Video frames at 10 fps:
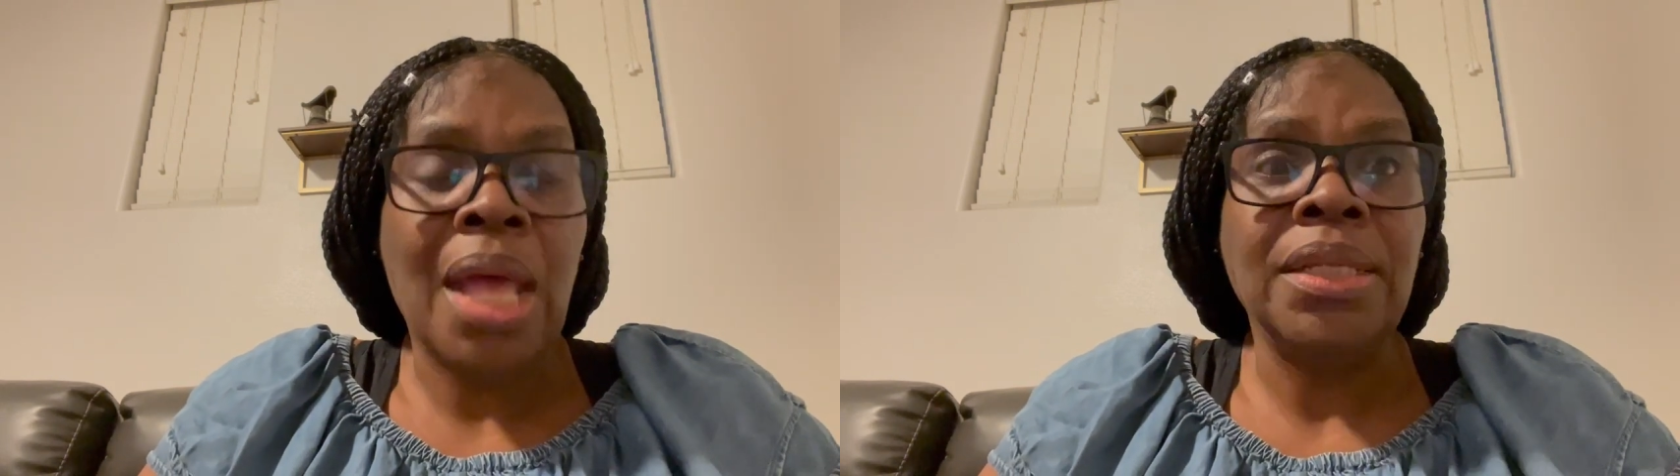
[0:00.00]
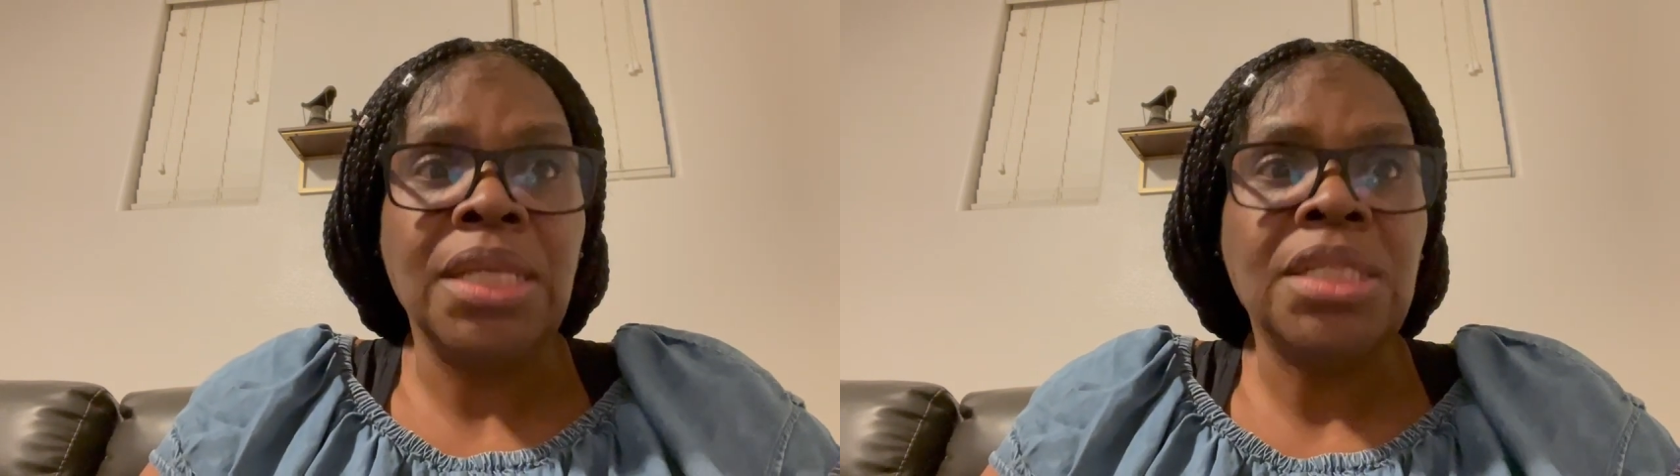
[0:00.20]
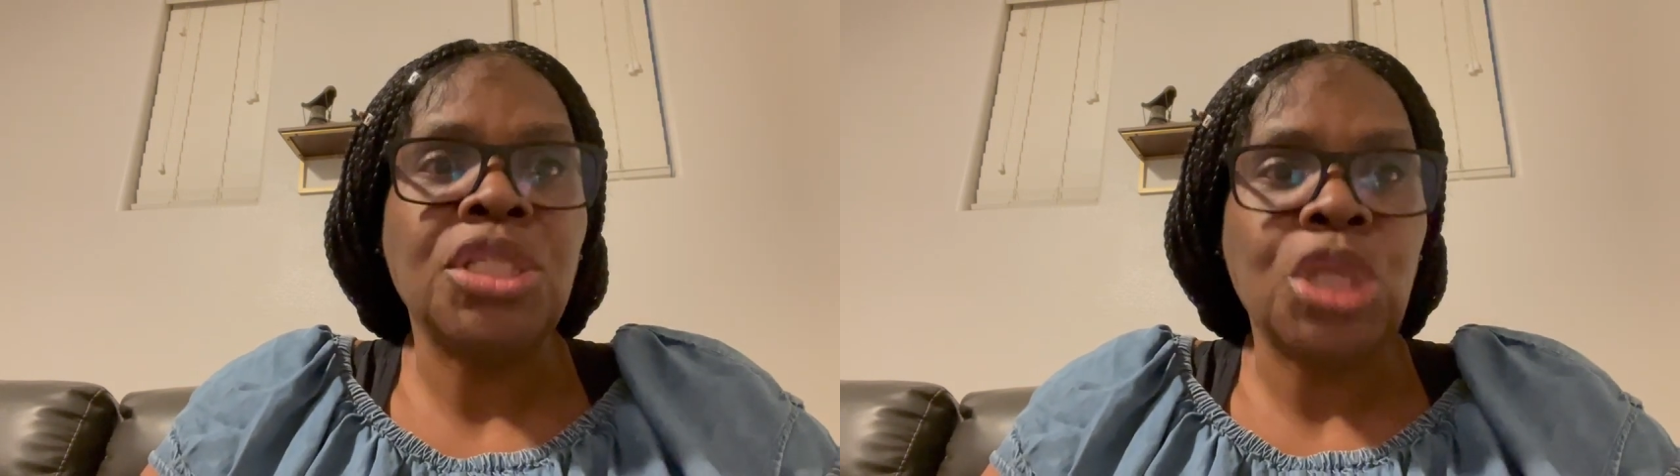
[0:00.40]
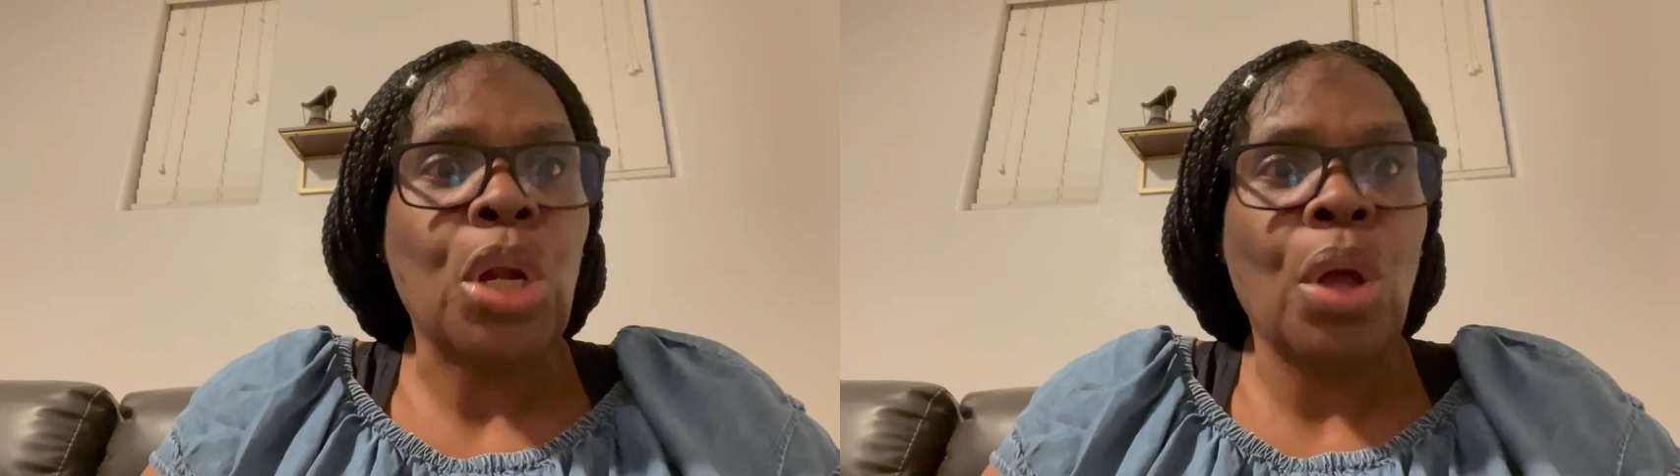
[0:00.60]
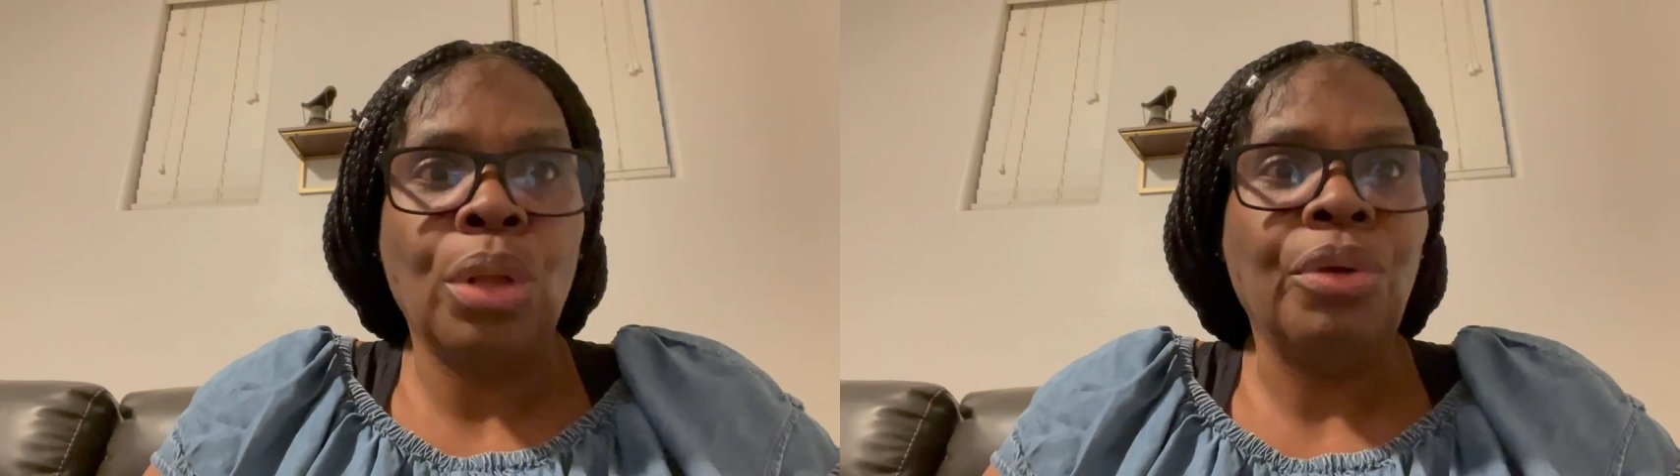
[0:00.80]
I need to start
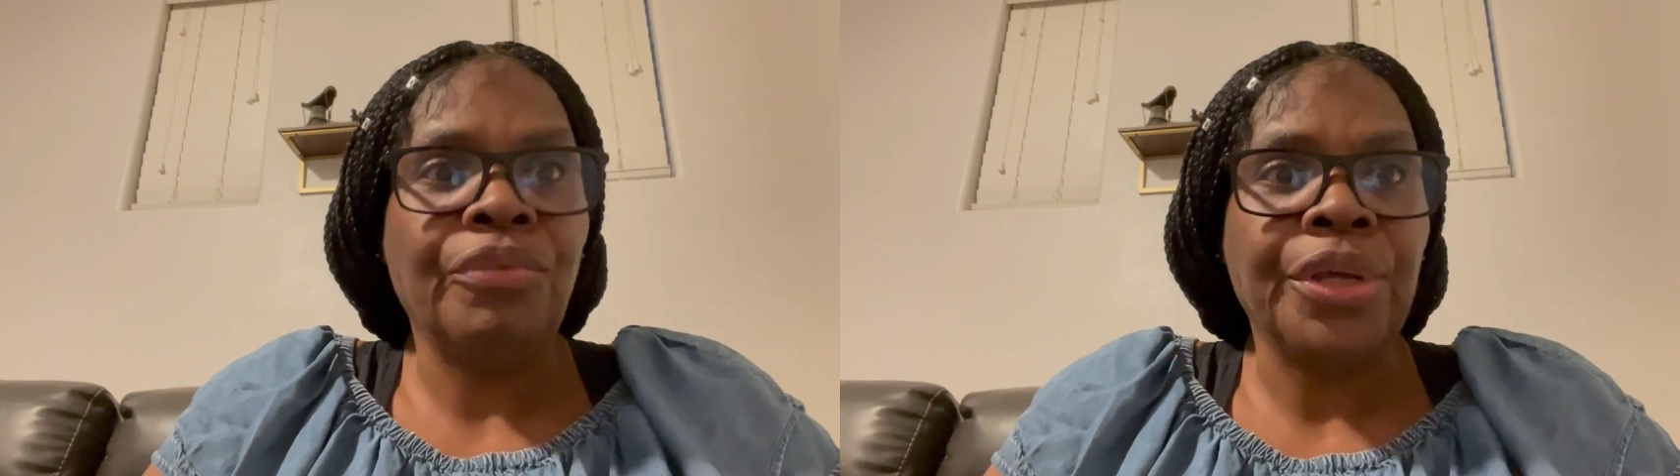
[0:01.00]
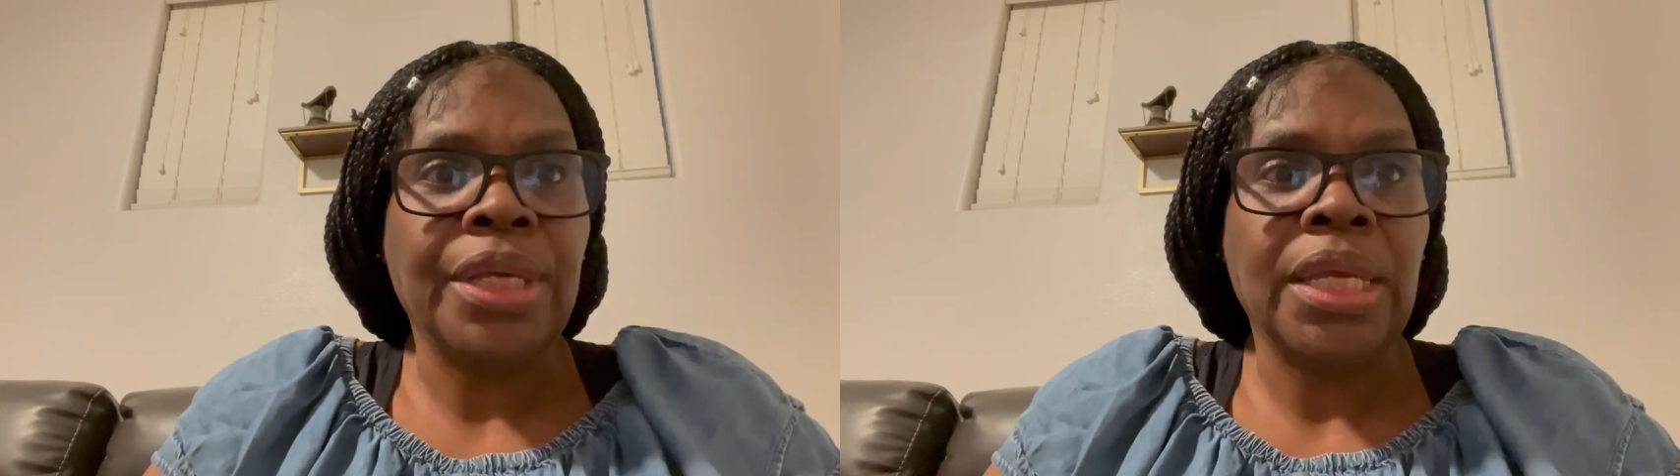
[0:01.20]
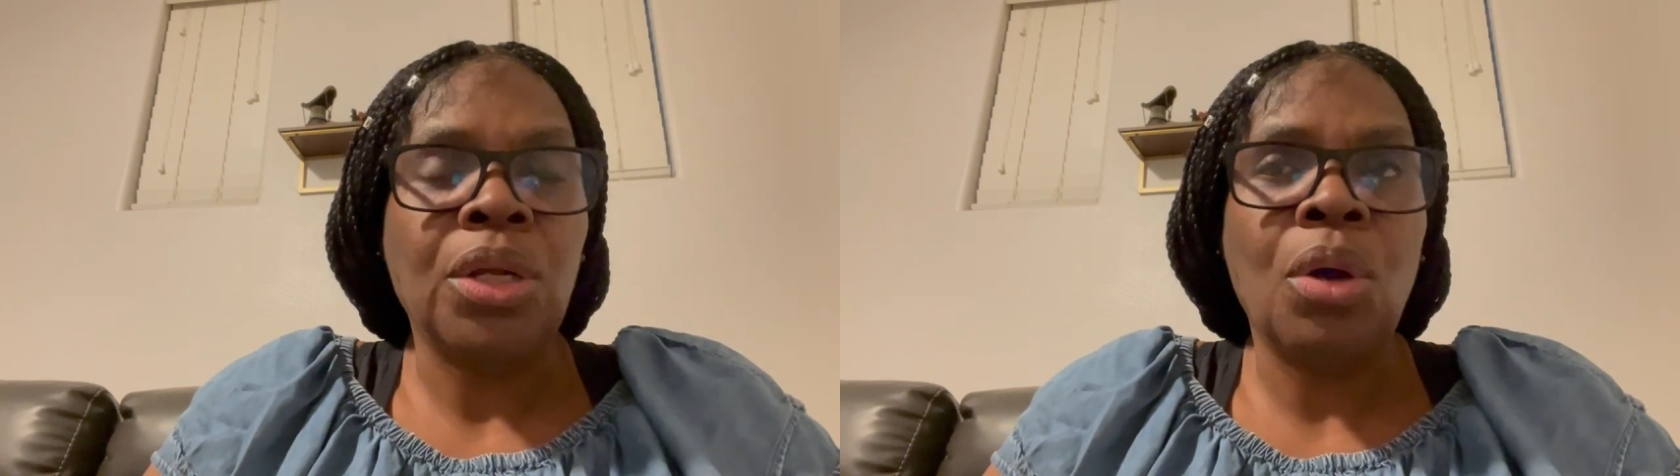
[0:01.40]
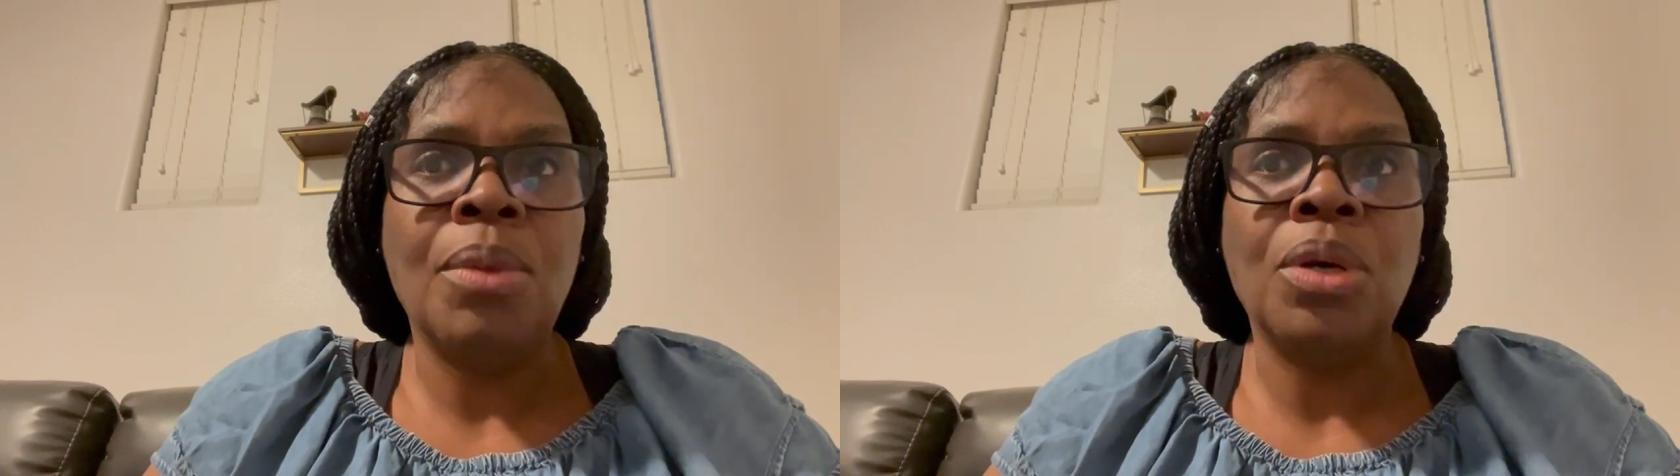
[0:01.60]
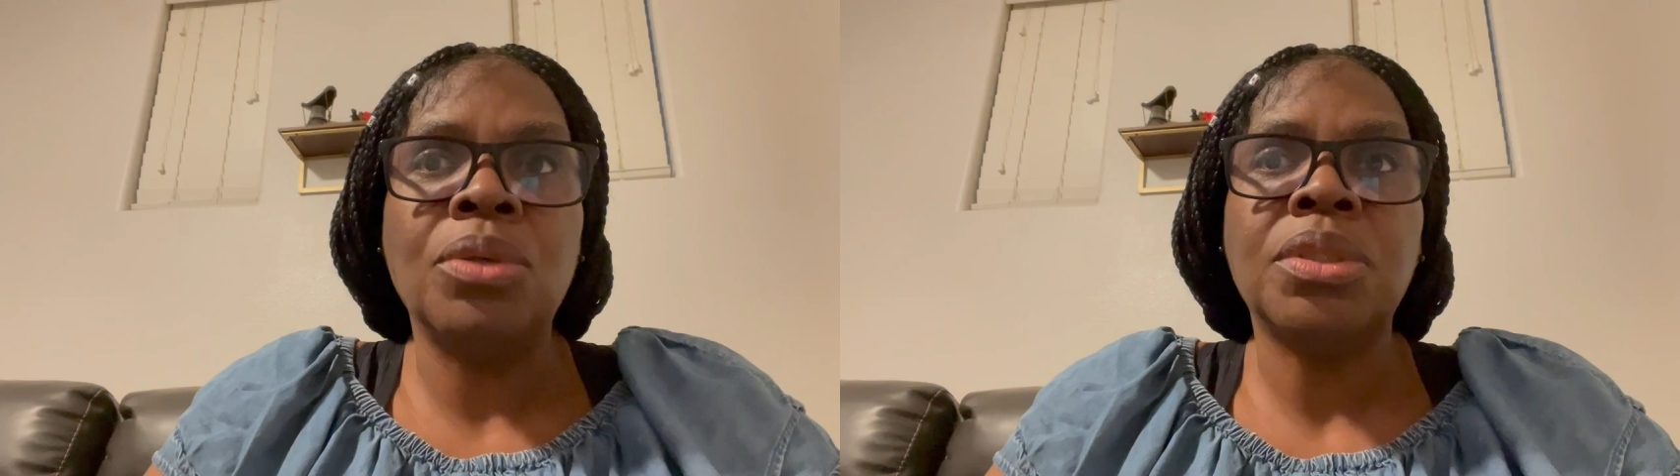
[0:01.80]
all over again
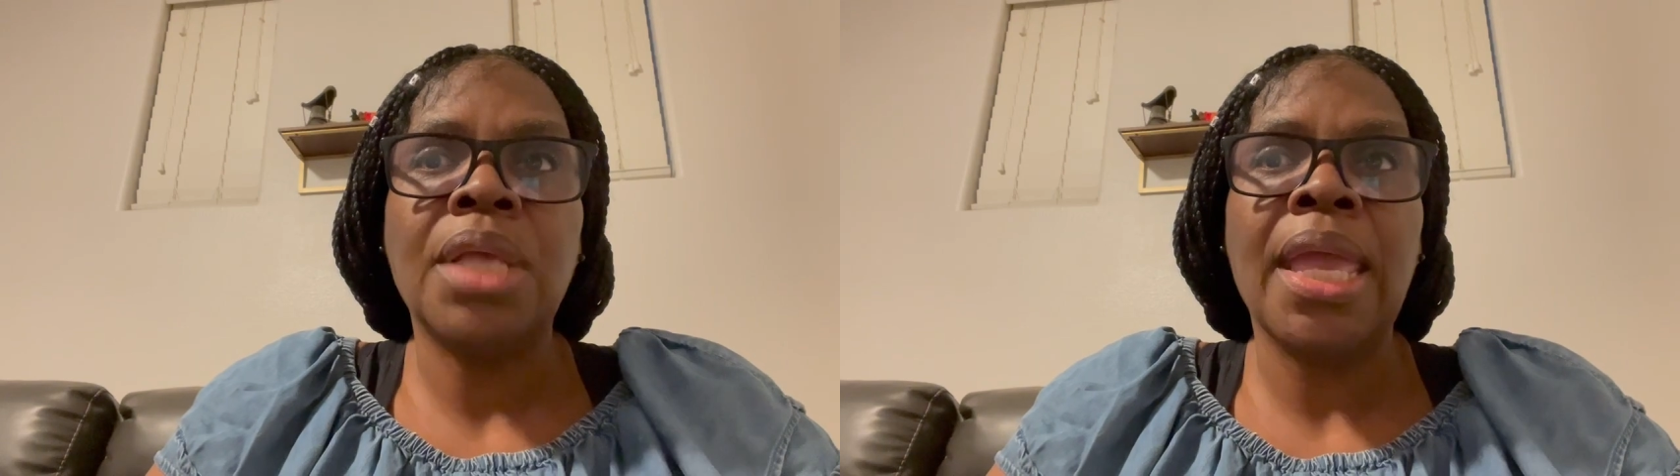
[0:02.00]
almost.